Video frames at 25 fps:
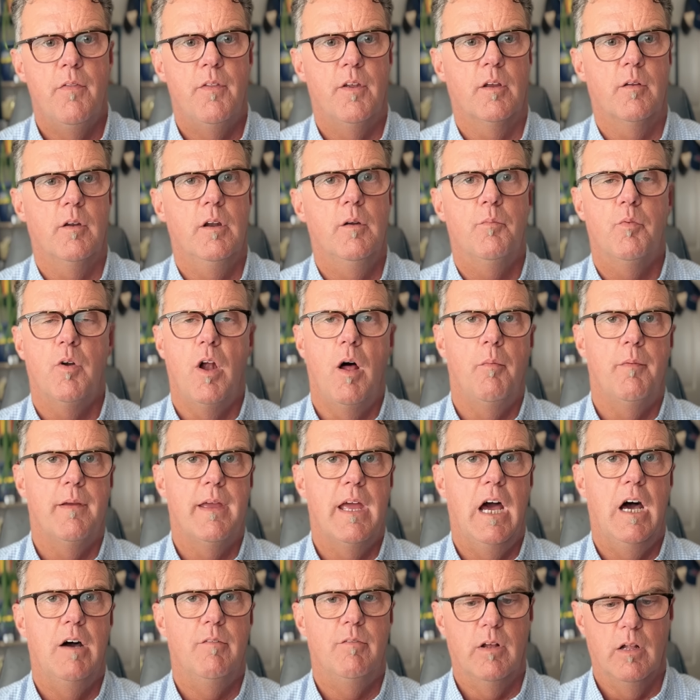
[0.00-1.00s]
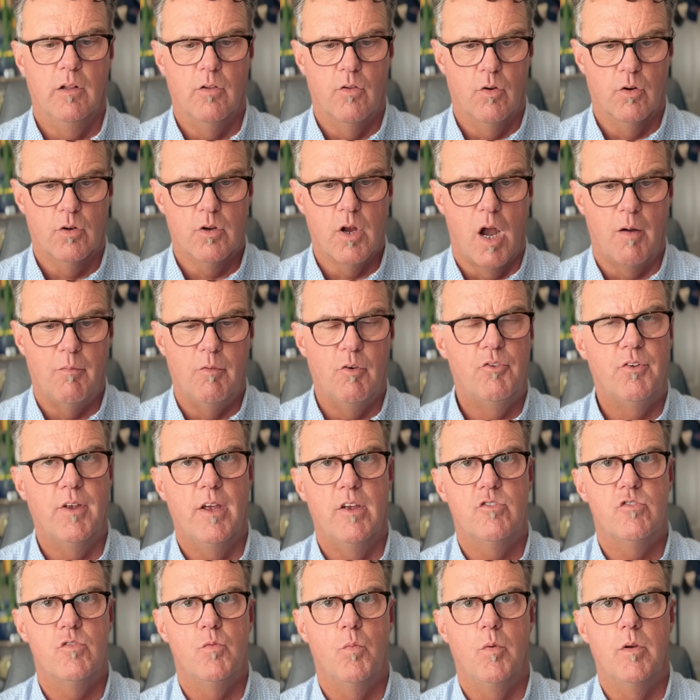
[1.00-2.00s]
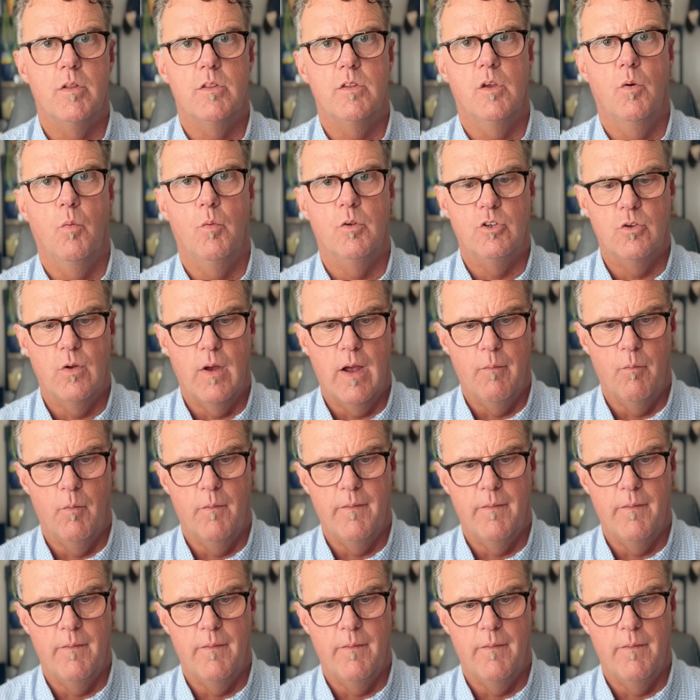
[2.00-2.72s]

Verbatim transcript: they're going to probably have a little conversation with you when you